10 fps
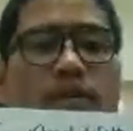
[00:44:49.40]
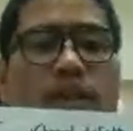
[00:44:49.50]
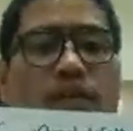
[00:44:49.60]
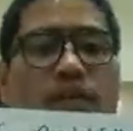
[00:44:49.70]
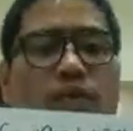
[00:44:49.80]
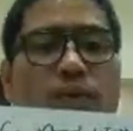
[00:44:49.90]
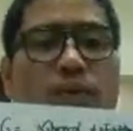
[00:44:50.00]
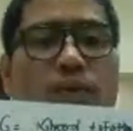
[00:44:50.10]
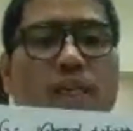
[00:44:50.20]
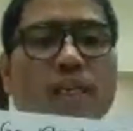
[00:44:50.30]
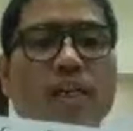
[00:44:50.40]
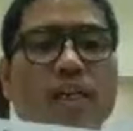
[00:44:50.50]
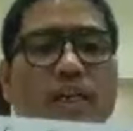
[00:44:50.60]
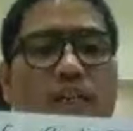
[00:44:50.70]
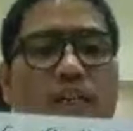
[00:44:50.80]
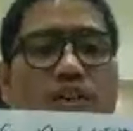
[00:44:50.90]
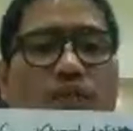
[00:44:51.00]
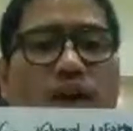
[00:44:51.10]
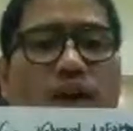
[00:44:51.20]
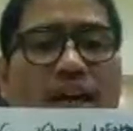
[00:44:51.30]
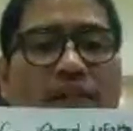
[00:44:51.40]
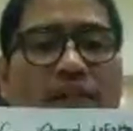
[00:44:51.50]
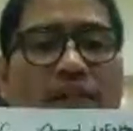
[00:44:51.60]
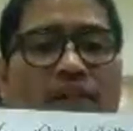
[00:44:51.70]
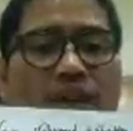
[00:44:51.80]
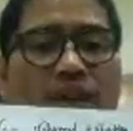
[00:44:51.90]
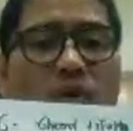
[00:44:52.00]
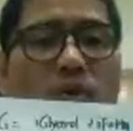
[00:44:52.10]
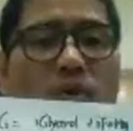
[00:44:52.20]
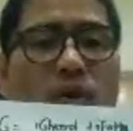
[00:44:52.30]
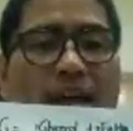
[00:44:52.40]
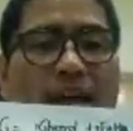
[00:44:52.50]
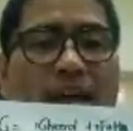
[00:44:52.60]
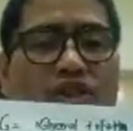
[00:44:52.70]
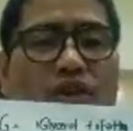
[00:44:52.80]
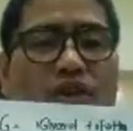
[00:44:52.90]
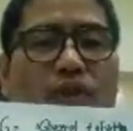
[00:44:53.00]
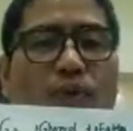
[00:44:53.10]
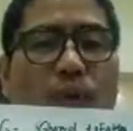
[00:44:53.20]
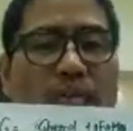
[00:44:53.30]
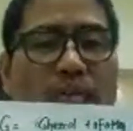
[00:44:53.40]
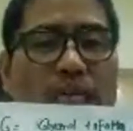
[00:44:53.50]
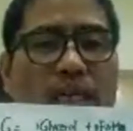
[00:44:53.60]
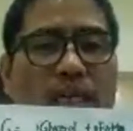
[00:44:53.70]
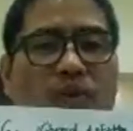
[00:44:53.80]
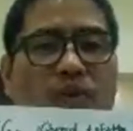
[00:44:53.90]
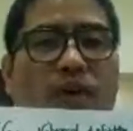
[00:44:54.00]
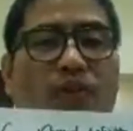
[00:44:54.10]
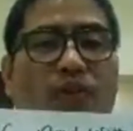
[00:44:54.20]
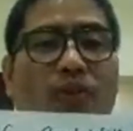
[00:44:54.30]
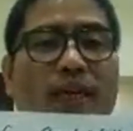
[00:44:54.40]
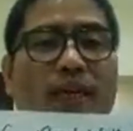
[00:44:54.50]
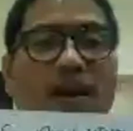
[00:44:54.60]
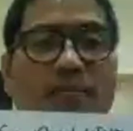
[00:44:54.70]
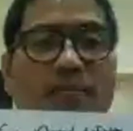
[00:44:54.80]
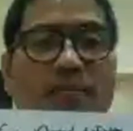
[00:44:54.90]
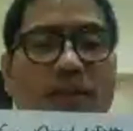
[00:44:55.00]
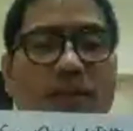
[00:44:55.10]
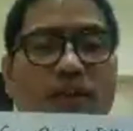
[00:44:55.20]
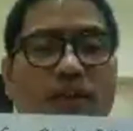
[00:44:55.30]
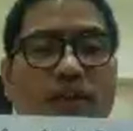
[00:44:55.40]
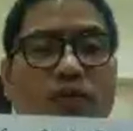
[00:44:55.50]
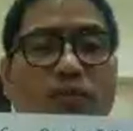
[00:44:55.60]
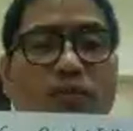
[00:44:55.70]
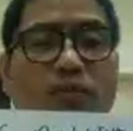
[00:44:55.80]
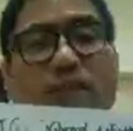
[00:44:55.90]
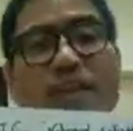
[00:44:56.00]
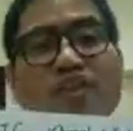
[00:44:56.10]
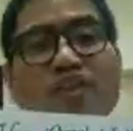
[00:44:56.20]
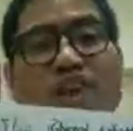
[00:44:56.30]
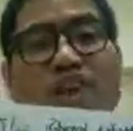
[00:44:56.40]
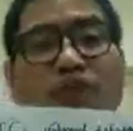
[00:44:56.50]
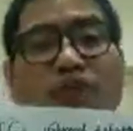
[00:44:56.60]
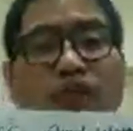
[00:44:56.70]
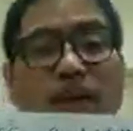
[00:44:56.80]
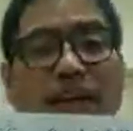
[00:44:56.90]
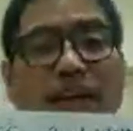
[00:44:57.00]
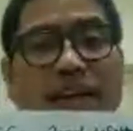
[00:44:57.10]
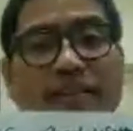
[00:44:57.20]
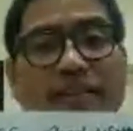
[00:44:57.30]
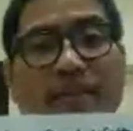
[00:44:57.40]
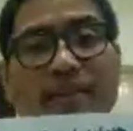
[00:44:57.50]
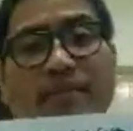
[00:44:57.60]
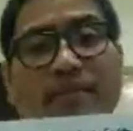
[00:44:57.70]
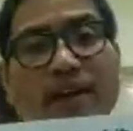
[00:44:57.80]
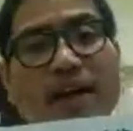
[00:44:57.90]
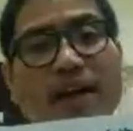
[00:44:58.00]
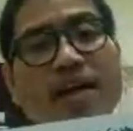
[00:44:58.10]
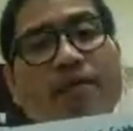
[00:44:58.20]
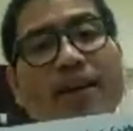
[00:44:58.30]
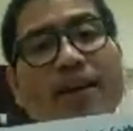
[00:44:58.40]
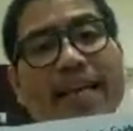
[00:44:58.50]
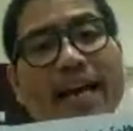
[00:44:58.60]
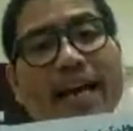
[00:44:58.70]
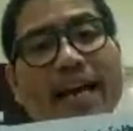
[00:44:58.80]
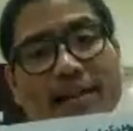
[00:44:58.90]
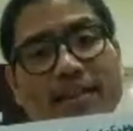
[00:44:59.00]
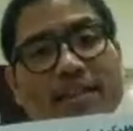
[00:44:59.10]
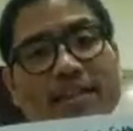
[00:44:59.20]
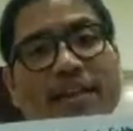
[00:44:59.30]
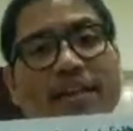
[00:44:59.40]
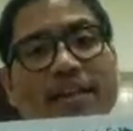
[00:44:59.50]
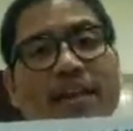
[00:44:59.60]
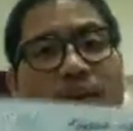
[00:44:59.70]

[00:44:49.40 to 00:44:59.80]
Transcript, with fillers: C3H5OH3. So there are three carbons and you have to put the, the structural formula again the same as the fatty acids.